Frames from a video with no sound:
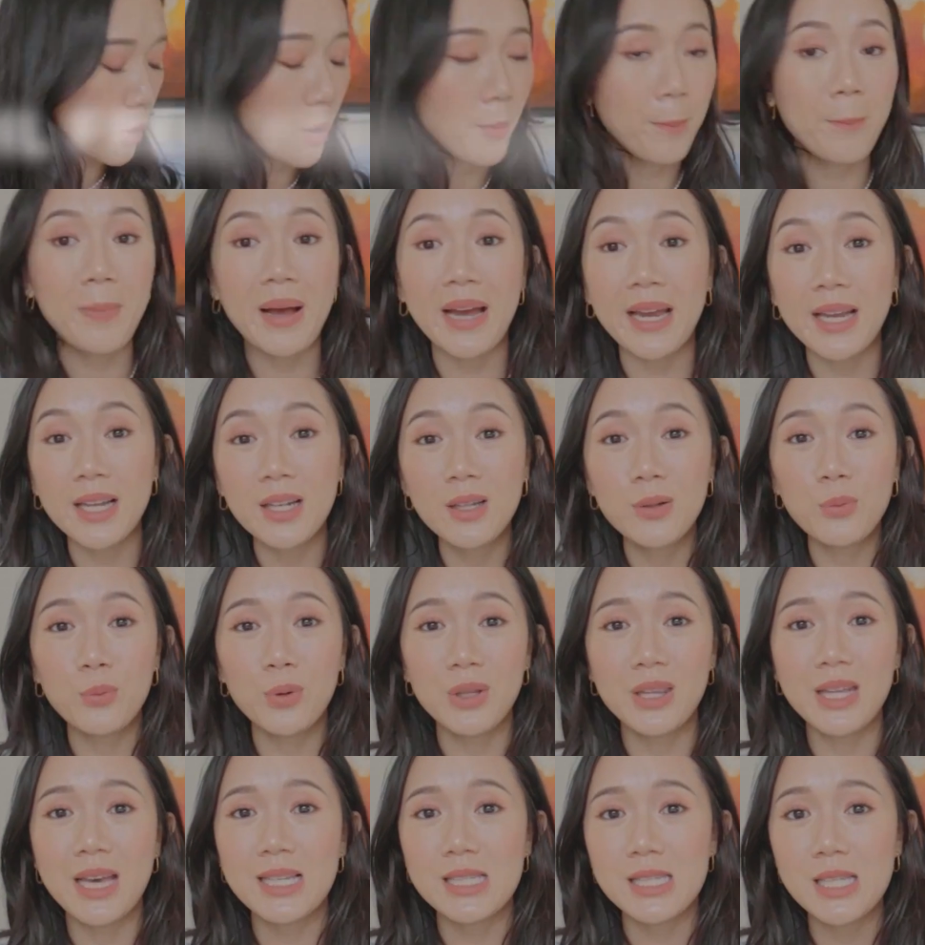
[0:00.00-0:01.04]
combined with
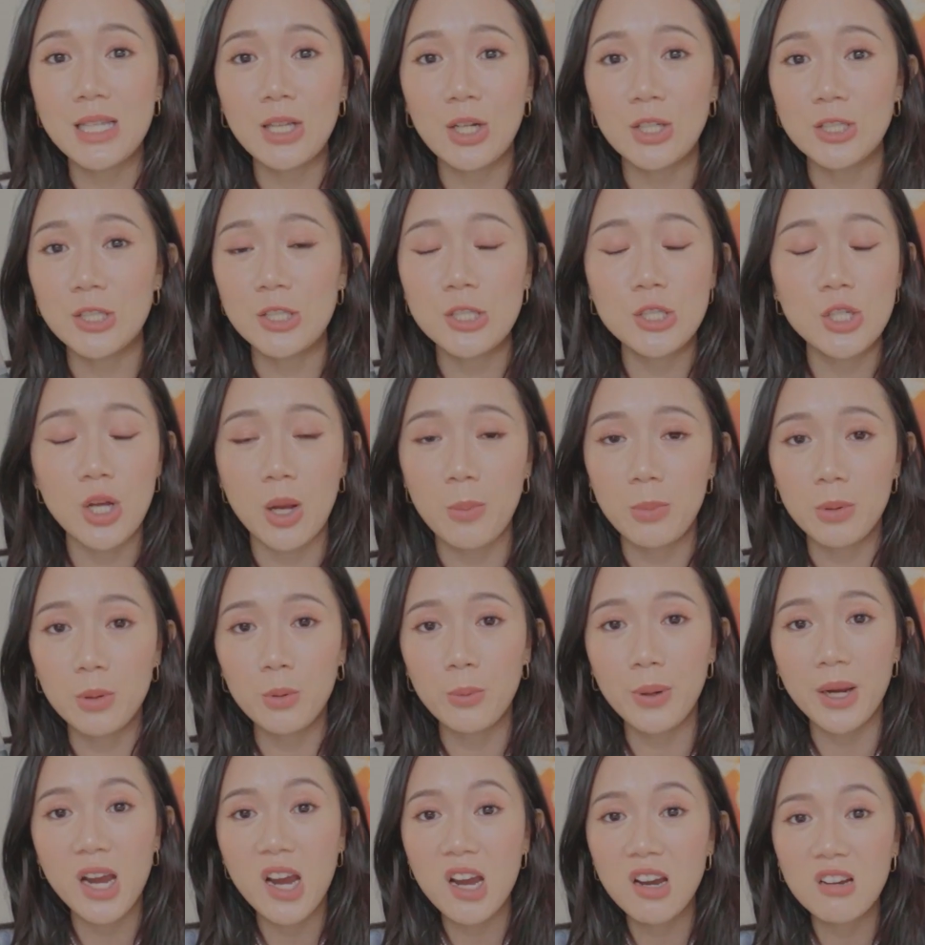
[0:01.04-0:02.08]
the Estee Lauder Double
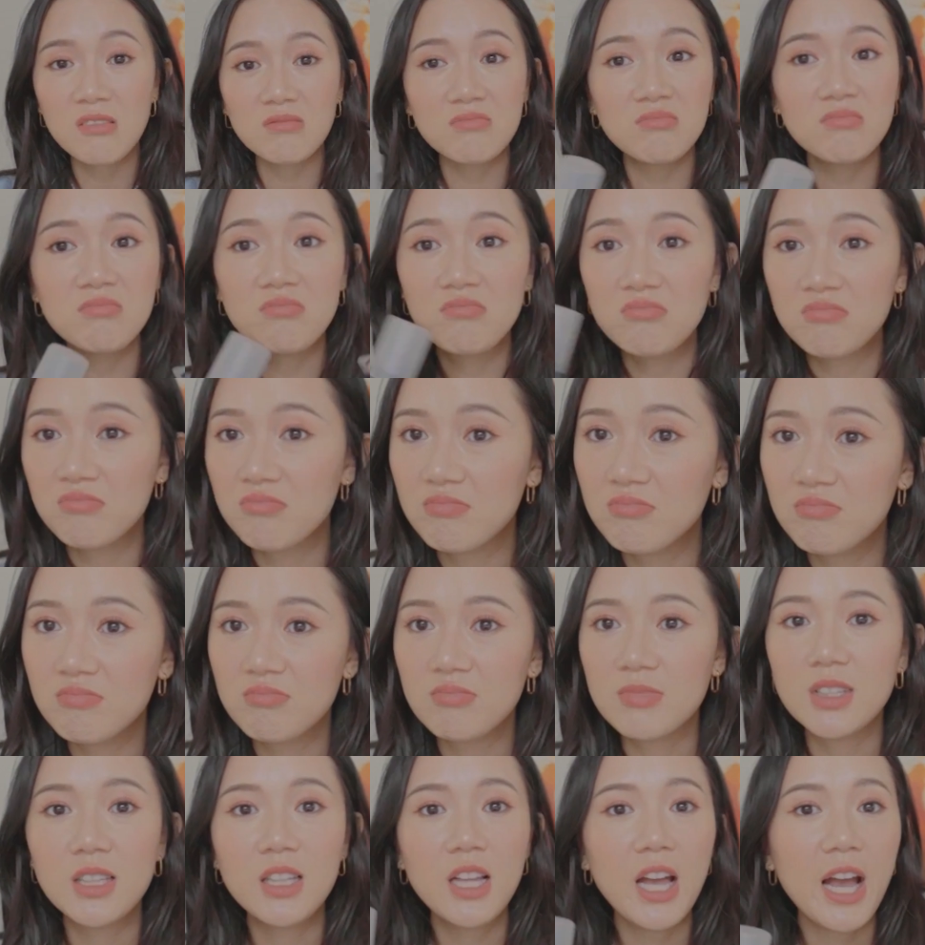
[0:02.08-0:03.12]
Wear.
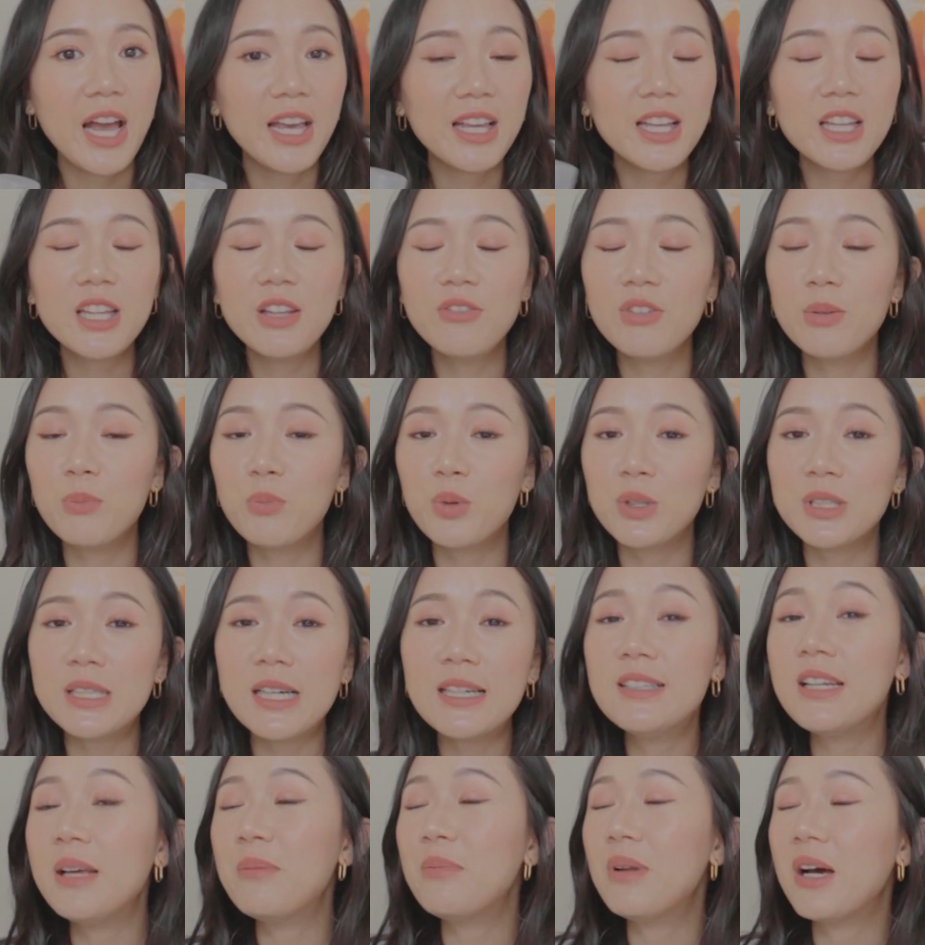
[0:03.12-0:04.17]
I can even
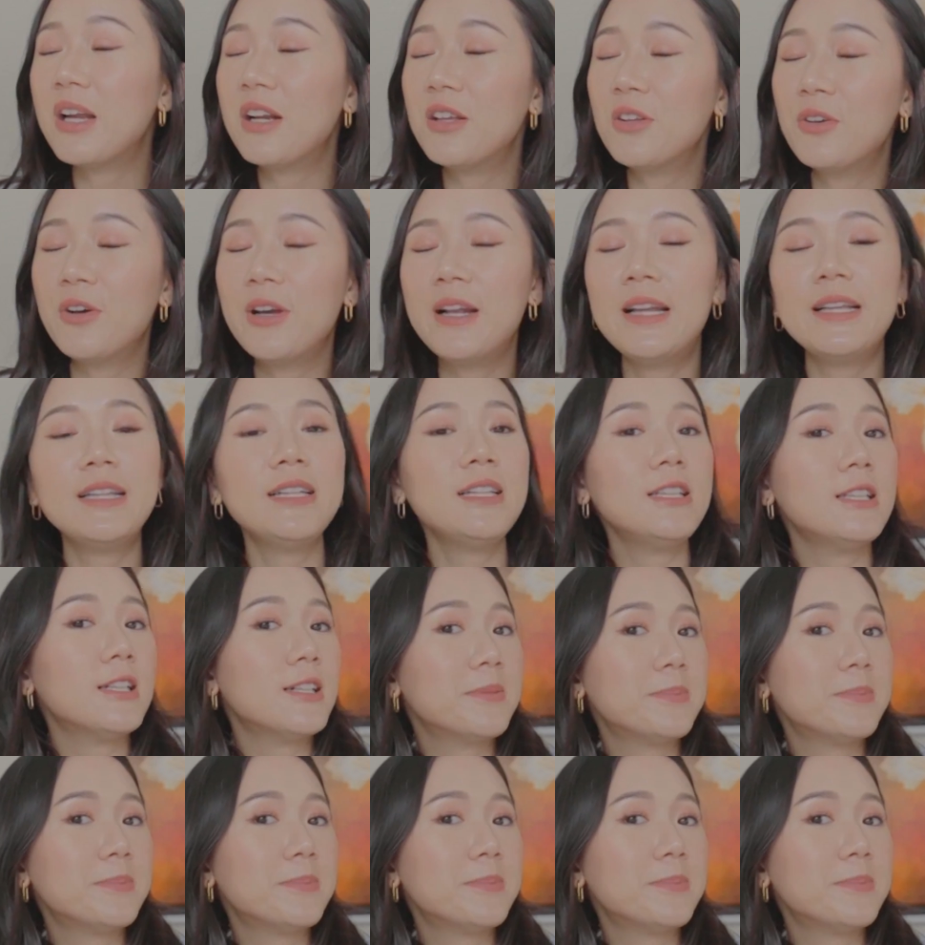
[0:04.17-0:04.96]
pretend I'm not an oily Tita.